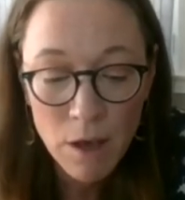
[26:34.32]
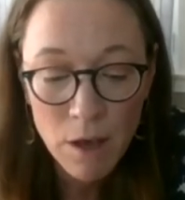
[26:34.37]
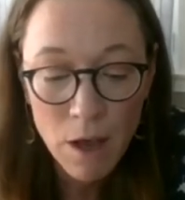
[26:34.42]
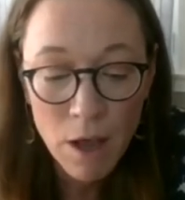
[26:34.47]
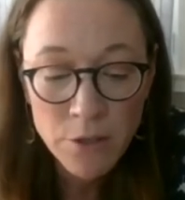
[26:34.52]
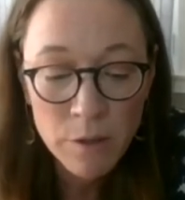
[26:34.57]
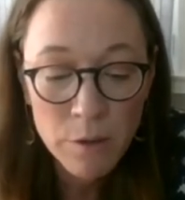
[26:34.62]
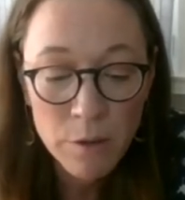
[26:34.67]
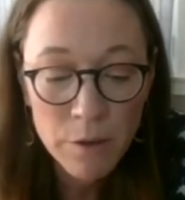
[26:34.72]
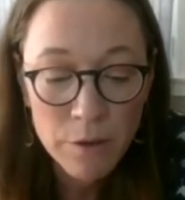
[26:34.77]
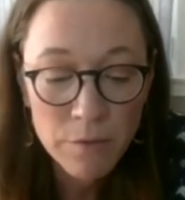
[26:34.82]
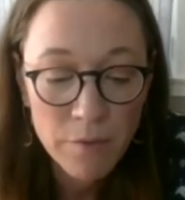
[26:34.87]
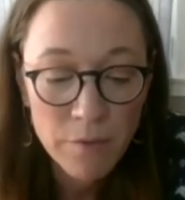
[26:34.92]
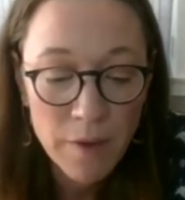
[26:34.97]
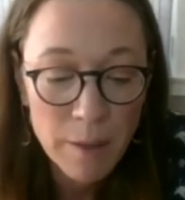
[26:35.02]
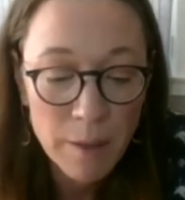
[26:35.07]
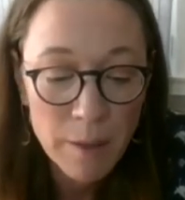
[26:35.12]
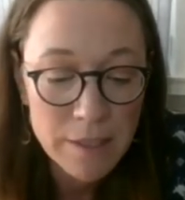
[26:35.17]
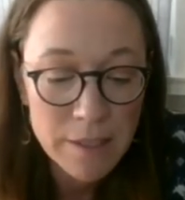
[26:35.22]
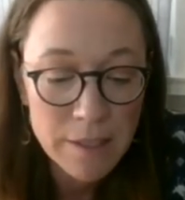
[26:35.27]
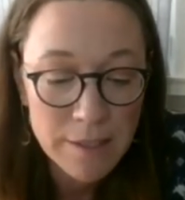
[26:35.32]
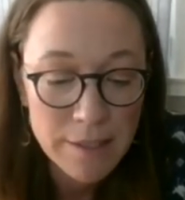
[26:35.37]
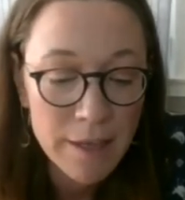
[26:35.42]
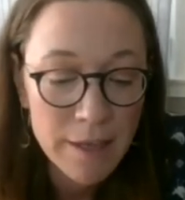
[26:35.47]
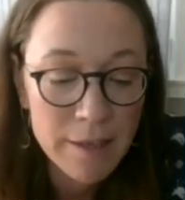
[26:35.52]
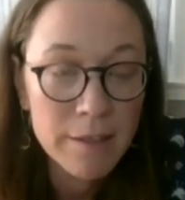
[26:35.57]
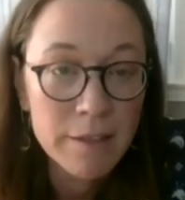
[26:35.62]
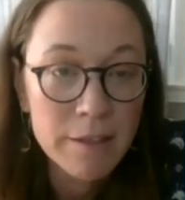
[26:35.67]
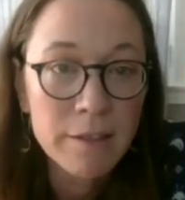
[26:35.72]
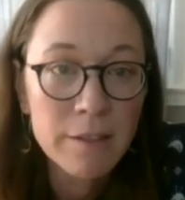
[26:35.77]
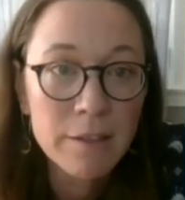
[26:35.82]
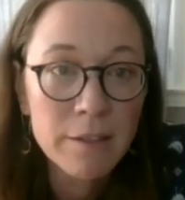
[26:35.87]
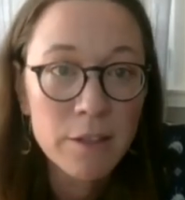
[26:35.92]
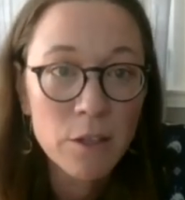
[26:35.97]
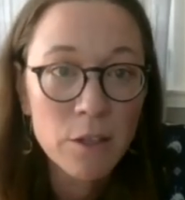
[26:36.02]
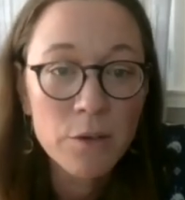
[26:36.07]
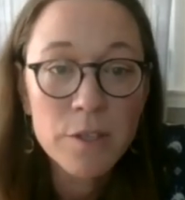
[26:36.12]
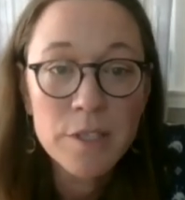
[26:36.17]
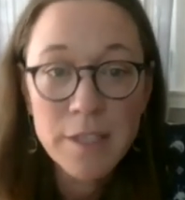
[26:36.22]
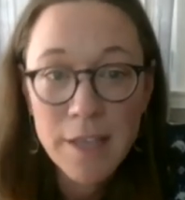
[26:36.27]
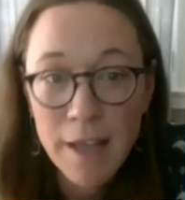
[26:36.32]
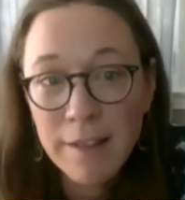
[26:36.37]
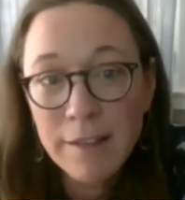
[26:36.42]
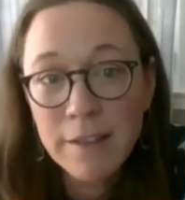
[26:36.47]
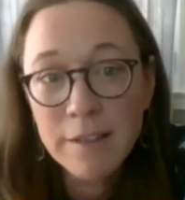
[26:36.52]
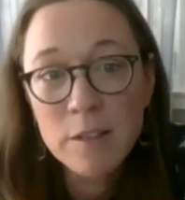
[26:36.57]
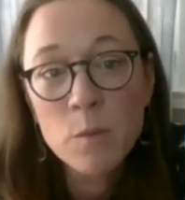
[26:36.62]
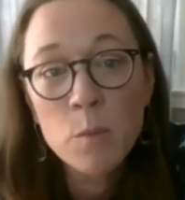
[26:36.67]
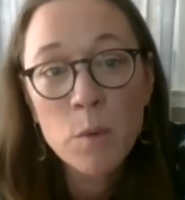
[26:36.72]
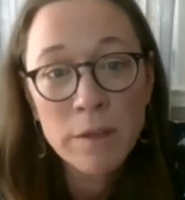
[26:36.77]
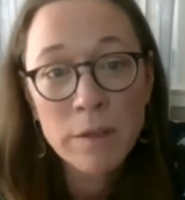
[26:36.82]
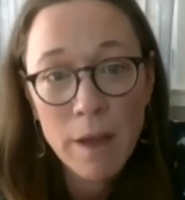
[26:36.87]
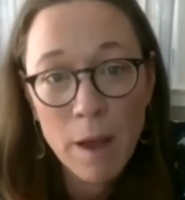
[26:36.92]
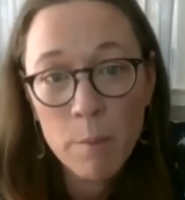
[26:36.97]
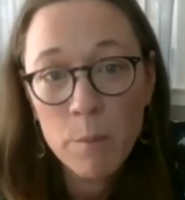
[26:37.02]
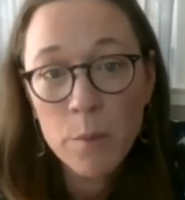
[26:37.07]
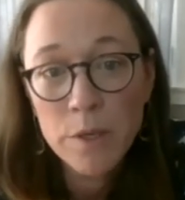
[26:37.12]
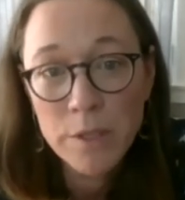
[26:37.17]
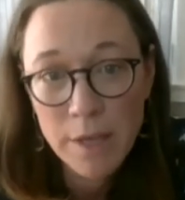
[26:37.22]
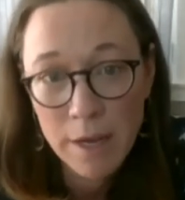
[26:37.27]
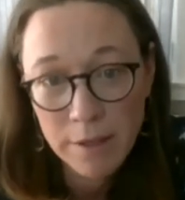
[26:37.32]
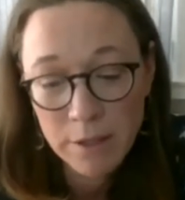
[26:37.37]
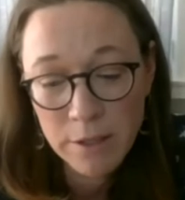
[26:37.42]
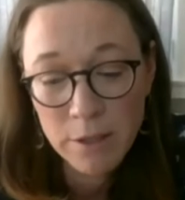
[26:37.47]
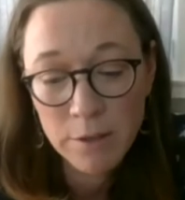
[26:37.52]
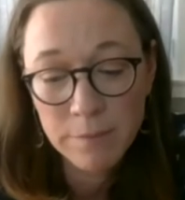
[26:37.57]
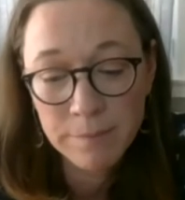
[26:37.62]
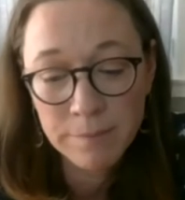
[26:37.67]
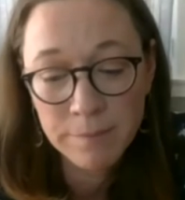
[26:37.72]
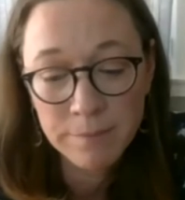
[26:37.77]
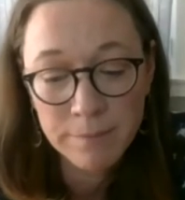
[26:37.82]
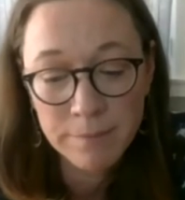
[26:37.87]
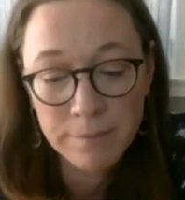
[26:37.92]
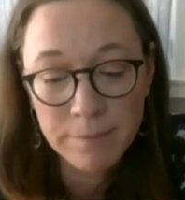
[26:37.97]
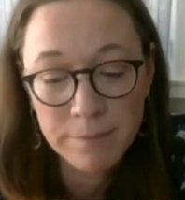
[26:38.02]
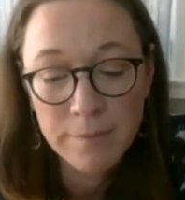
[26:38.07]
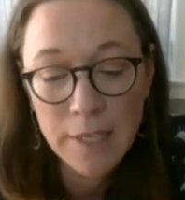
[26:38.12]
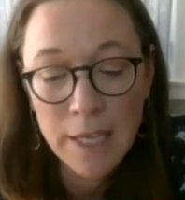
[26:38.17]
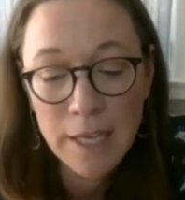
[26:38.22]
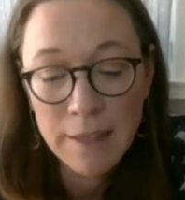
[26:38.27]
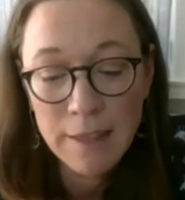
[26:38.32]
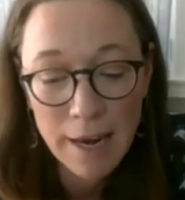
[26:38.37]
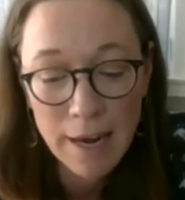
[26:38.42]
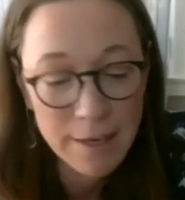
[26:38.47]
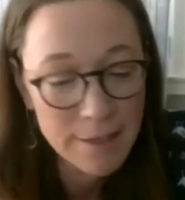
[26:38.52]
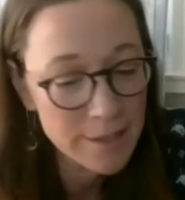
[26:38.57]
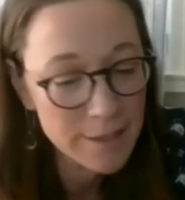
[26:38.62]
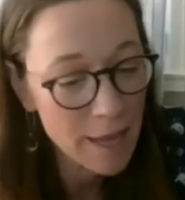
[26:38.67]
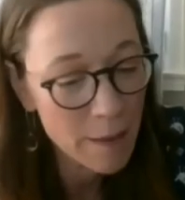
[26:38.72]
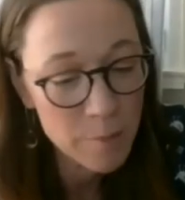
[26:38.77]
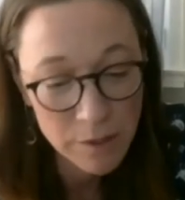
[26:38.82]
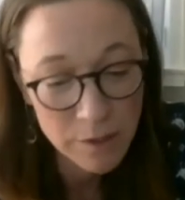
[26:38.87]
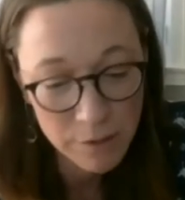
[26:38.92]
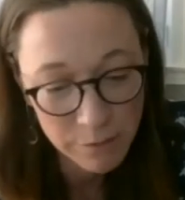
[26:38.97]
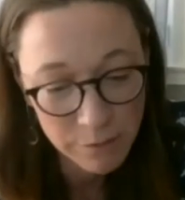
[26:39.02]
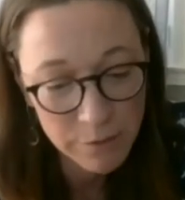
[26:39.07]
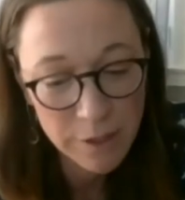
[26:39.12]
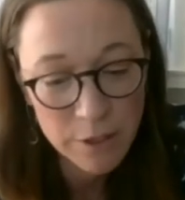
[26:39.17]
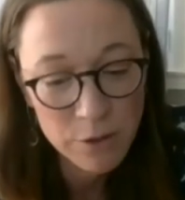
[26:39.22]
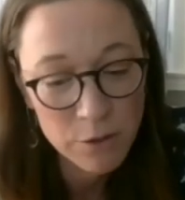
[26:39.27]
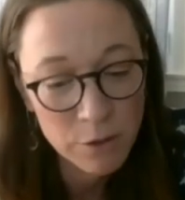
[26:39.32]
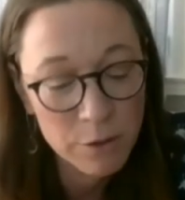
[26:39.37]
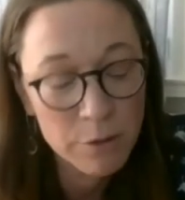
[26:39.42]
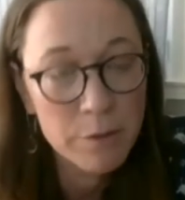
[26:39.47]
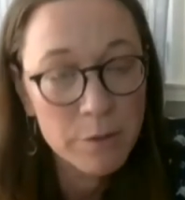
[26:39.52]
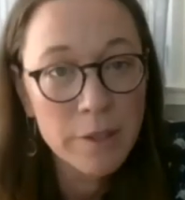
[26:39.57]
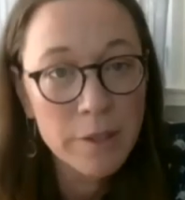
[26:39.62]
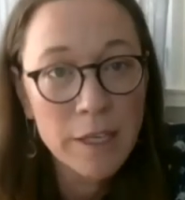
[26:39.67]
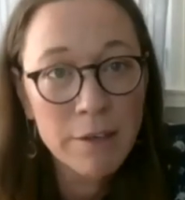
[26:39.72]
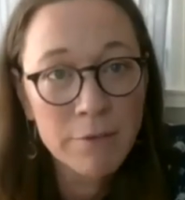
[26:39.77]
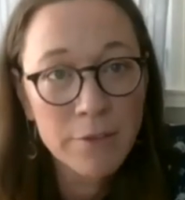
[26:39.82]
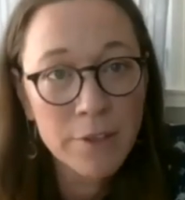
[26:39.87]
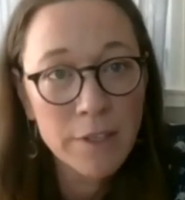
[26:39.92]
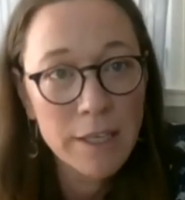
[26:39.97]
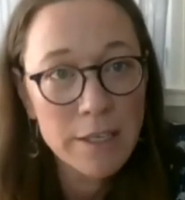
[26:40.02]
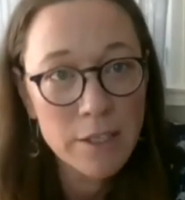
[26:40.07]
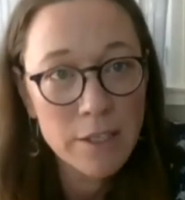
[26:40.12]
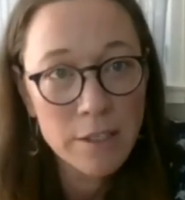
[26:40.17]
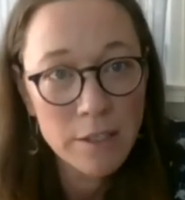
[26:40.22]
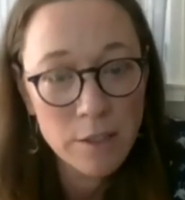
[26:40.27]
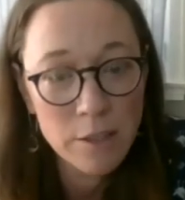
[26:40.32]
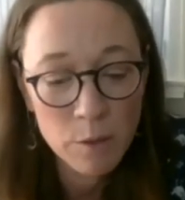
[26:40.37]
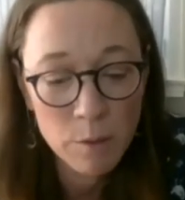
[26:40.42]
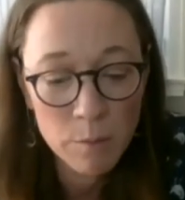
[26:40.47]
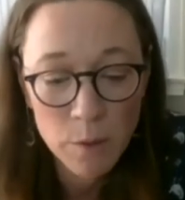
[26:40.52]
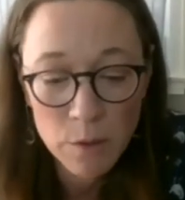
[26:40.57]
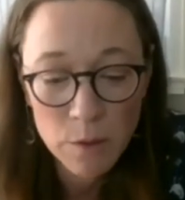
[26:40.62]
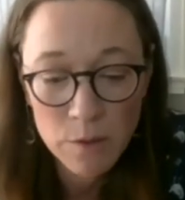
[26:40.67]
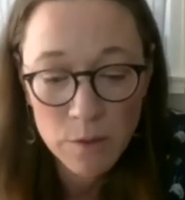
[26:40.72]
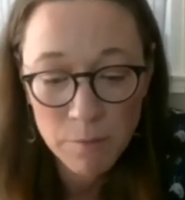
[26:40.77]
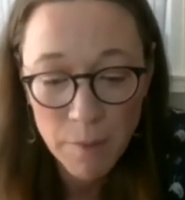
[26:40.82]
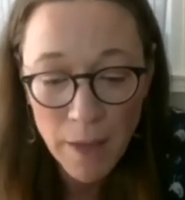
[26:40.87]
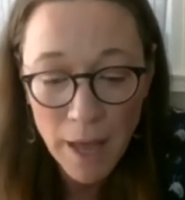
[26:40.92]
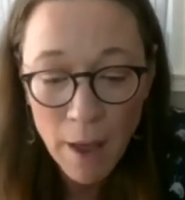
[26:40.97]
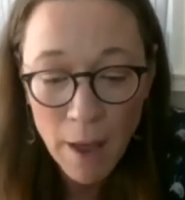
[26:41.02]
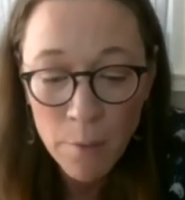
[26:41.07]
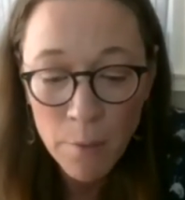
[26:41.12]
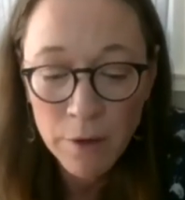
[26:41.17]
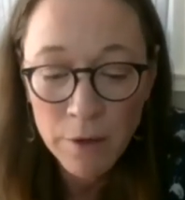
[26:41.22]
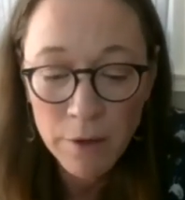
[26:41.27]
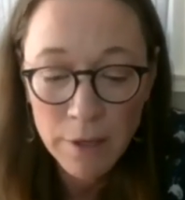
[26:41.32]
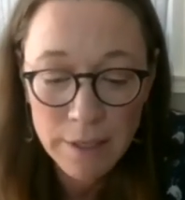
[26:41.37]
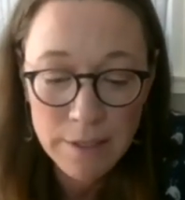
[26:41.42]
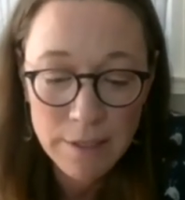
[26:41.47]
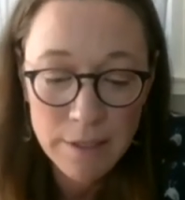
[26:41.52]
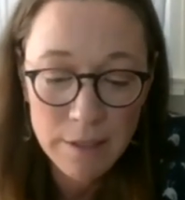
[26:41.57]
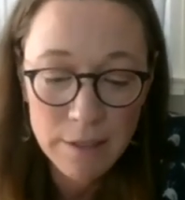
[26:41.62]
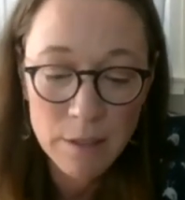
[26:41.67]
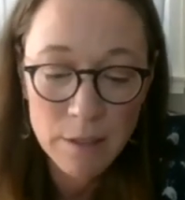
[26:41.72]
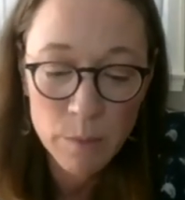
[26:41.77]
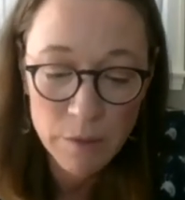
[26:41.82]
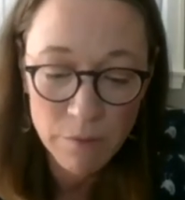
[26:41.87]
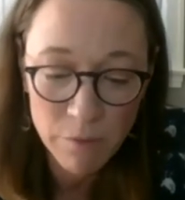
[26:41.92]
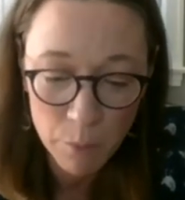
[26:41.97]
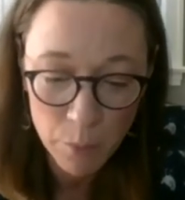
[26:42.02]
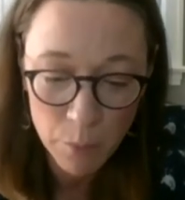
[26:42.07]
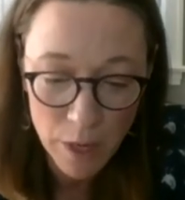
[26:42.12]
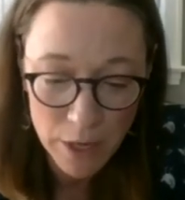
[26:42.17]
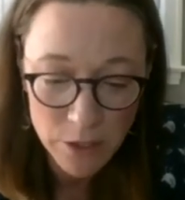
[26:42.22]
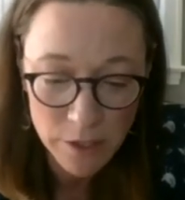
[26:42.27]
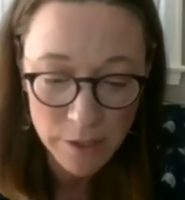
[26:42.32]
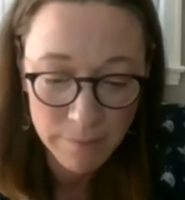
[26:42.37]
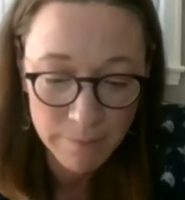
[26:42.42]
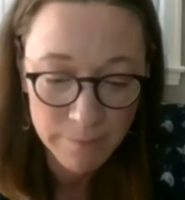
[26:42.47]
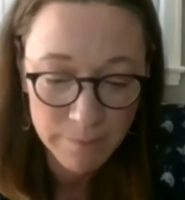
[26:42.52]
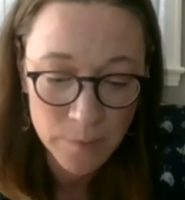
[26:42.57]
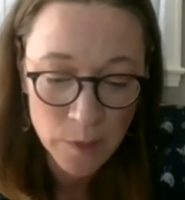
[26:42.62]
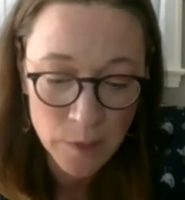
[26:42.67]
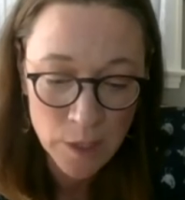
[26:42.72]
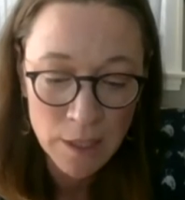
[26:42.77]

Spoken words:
Audre Lorde famously said, "Your silence will not protect you." And that is absolutely true in relation to abuse of power and systems of oppression.